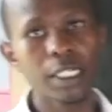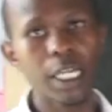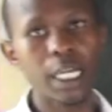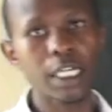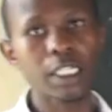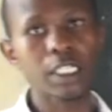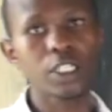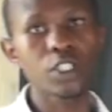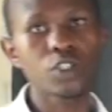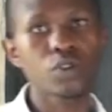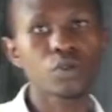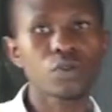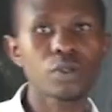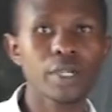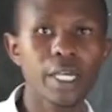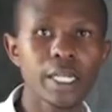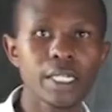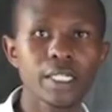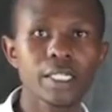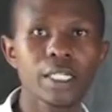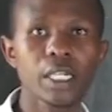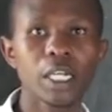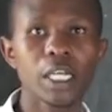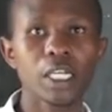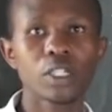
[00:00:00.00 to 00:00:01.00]
That is
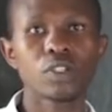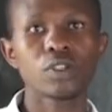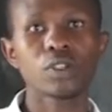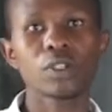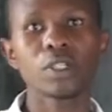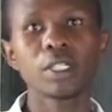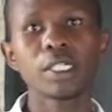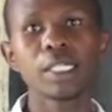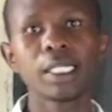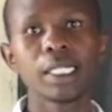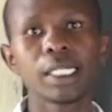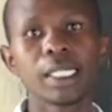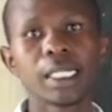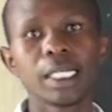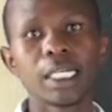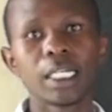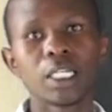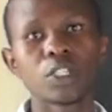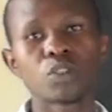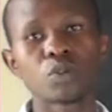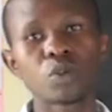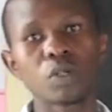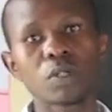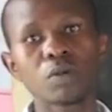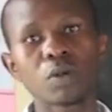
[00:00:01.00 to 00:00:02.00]
today's lesson.
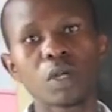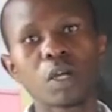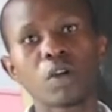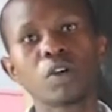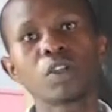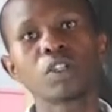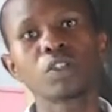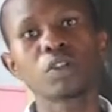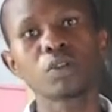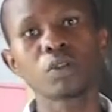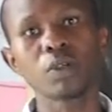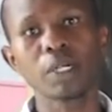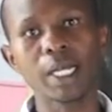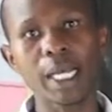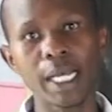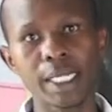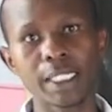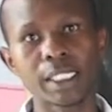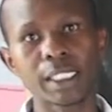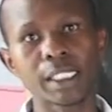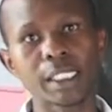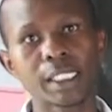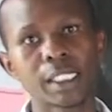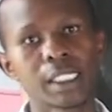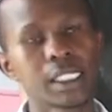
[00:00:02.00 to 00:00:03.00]
It's what we're going to look
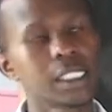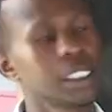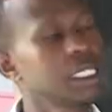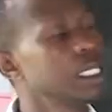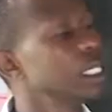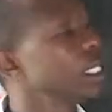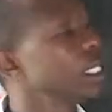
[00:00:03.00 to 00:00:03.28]
at.